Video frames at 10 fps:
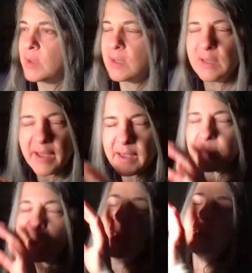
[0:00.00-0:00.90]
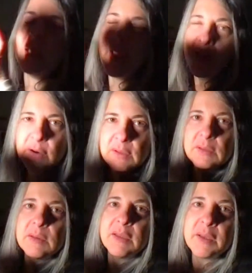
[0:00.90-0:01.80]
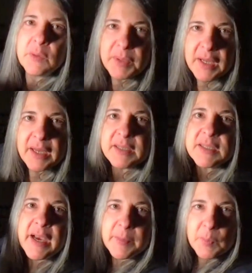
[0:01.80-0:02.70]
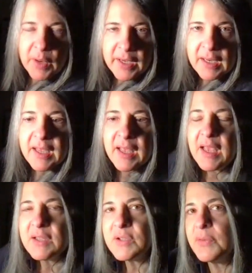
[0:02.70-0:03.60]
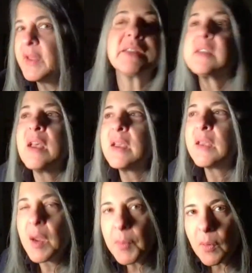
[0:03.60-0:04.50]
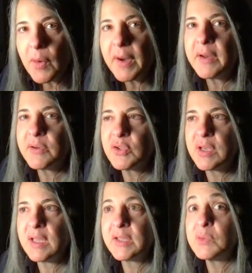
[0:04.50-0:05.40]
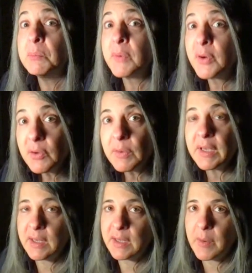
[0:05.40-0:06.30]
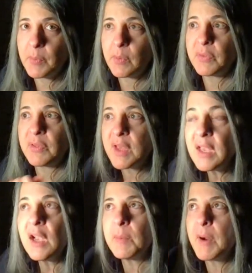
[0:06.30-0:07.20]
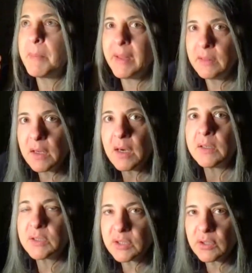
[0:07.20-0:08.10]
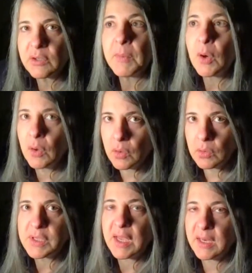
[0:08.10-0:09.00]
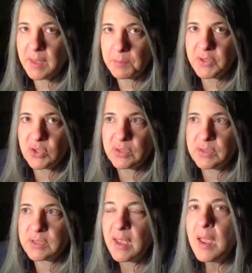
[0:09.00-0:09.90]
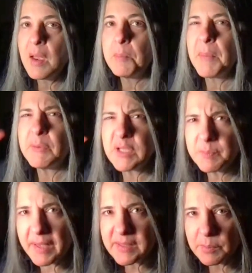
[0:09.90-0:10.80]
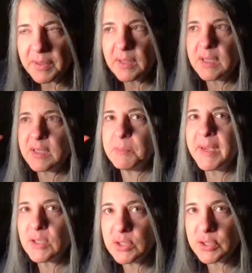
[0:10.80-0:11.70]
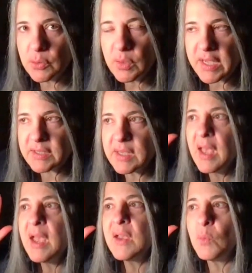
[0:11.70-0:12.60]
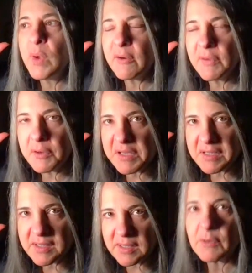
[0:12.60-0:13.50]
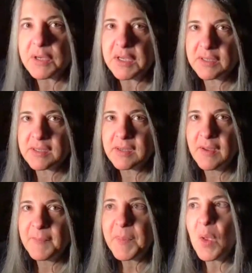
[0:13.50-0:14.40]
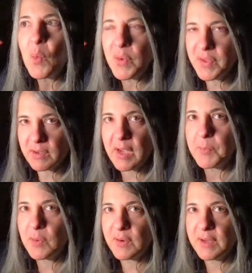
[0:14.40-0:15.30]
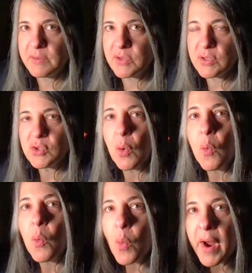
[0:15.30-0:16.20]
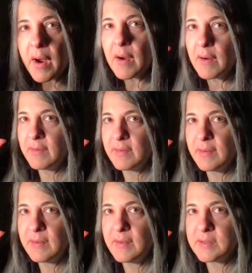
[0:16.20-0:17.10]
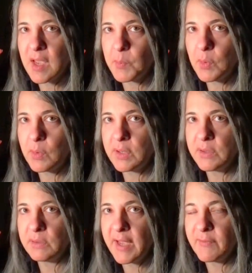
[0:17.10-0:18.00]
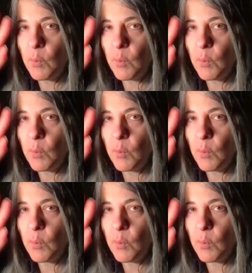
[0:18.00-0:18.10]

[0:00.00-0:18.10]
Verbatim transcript: We're climbing that ladder little bit at a time, right? So that's Capricorn energy and that's Mercury in Capricorn, thinking about my long term goals and ambitions, my responsibilities, my duties. We are very serious with our Capricorn energy. So, where is Capricorn in your life?